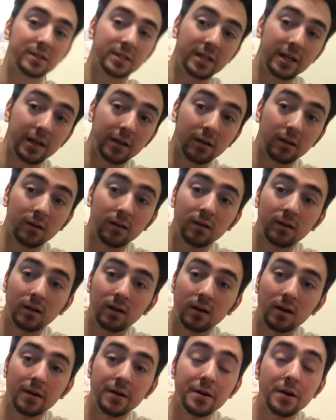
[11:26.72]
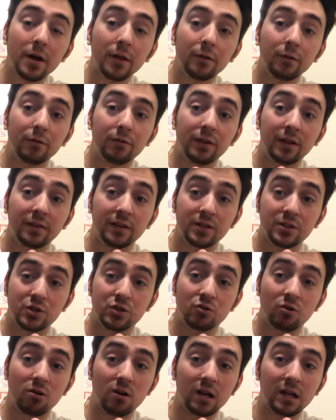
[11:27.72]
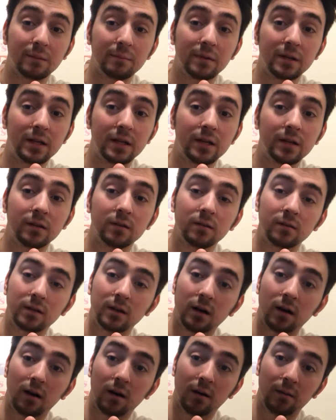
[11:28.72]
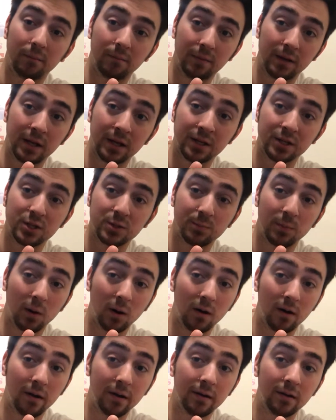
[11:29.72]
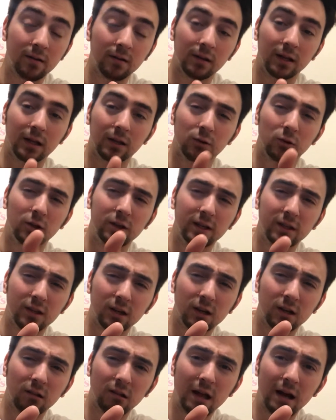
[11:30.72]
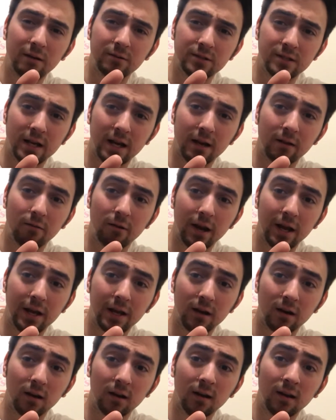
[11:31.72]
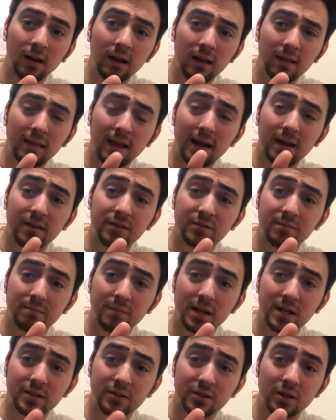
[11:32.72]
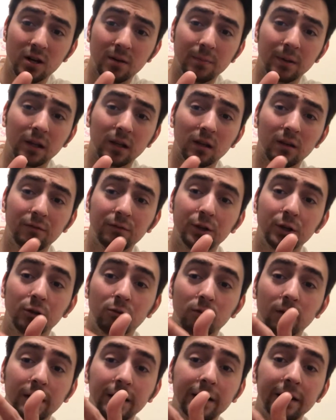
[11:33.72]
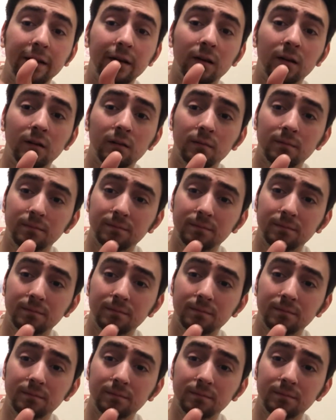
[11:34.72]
Mattina. Another thing that's drawing me into Spawn. Like, look at the clown's head right here. That is messed up. I love the green.